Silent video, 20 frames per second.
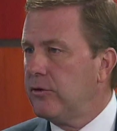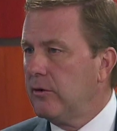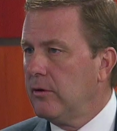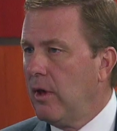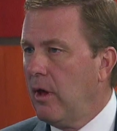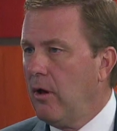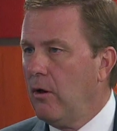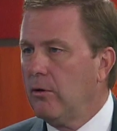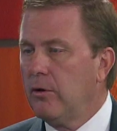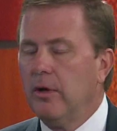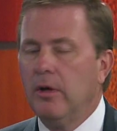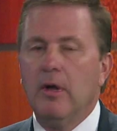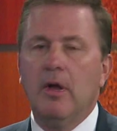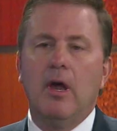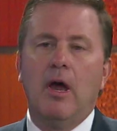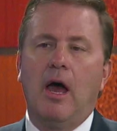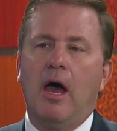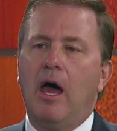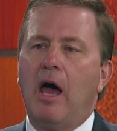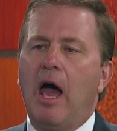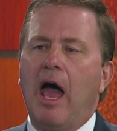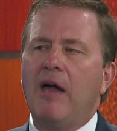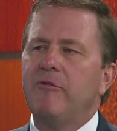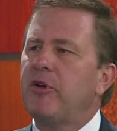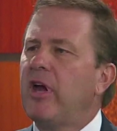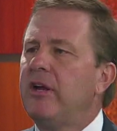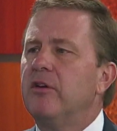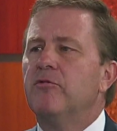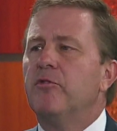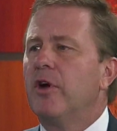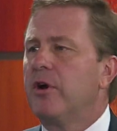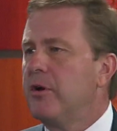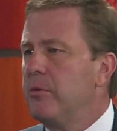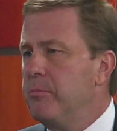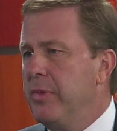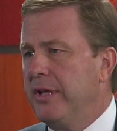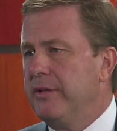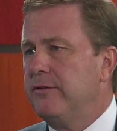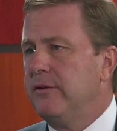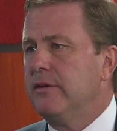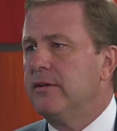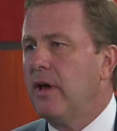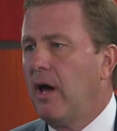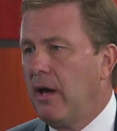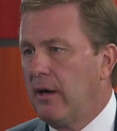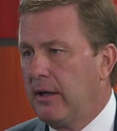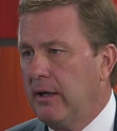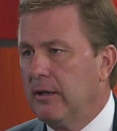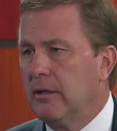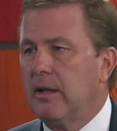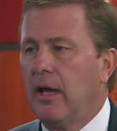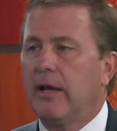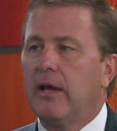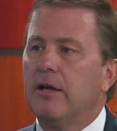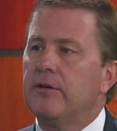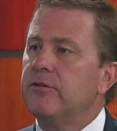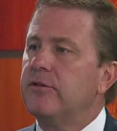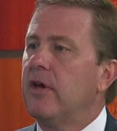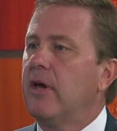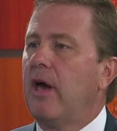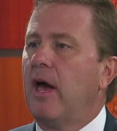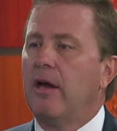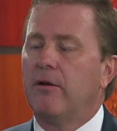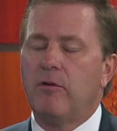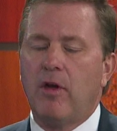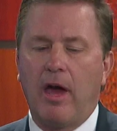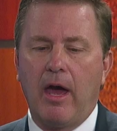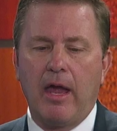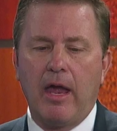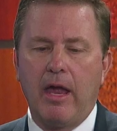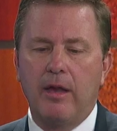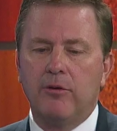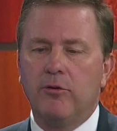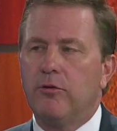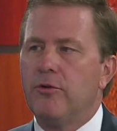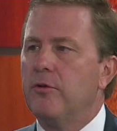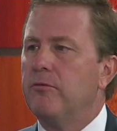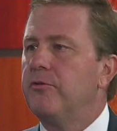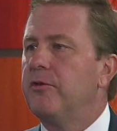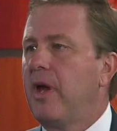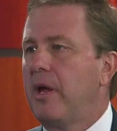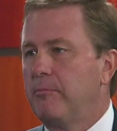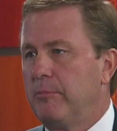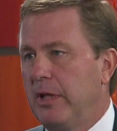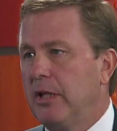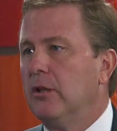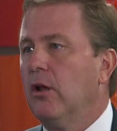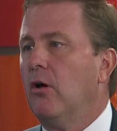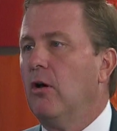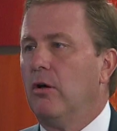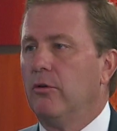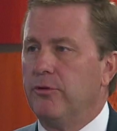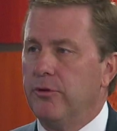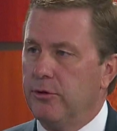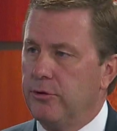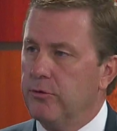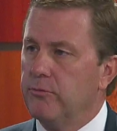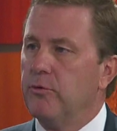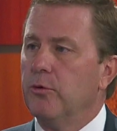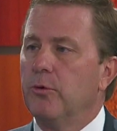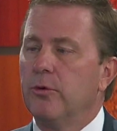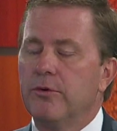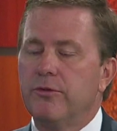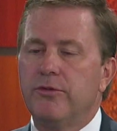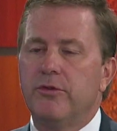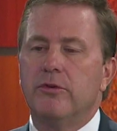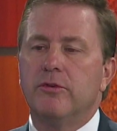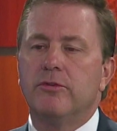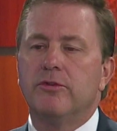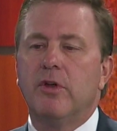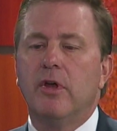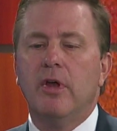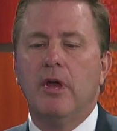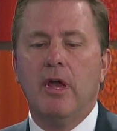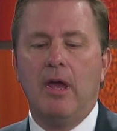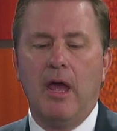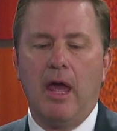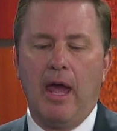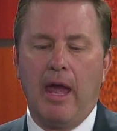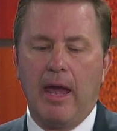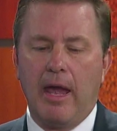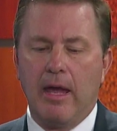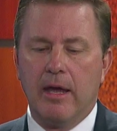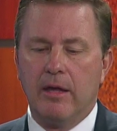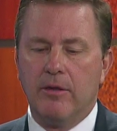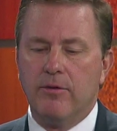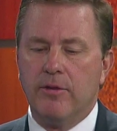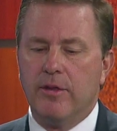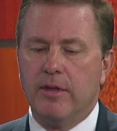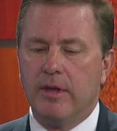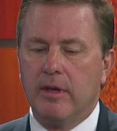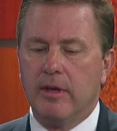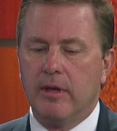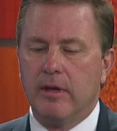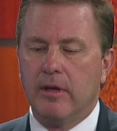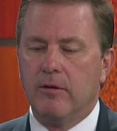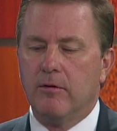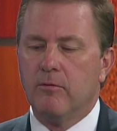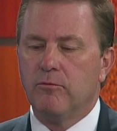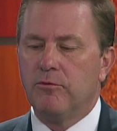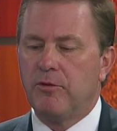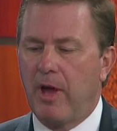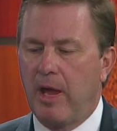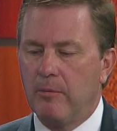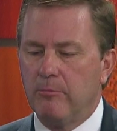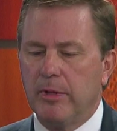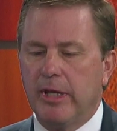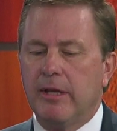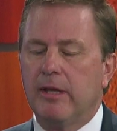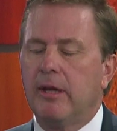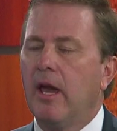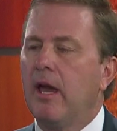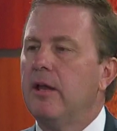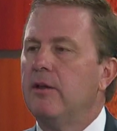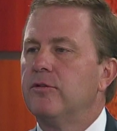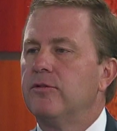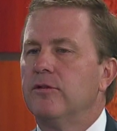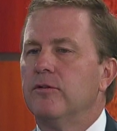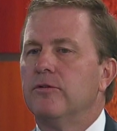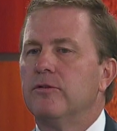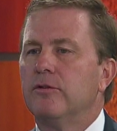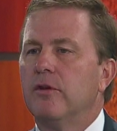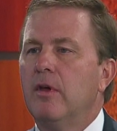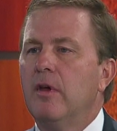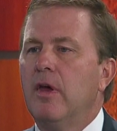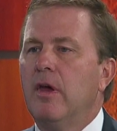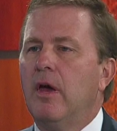along. I've got a very busy docket. Like I say, I handle the family law, the divorces, and the family cases.